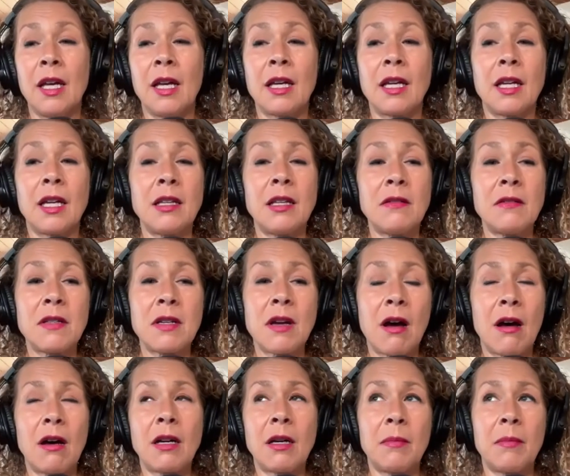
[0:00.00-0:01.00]
Can you
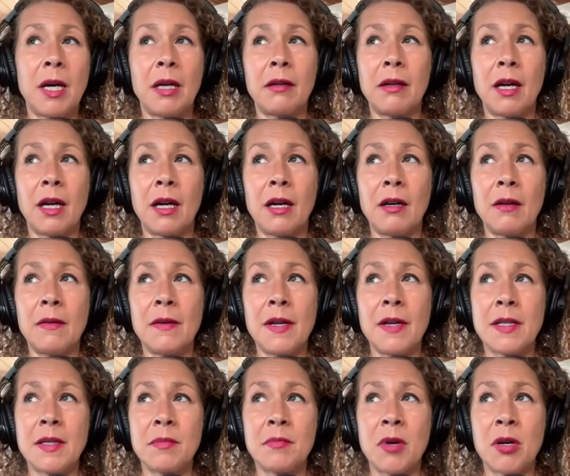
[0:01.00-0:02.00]
talk about how
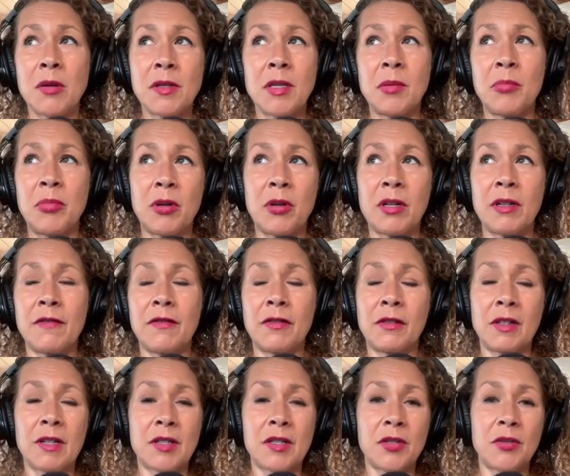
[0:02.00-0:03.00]
it's most important for us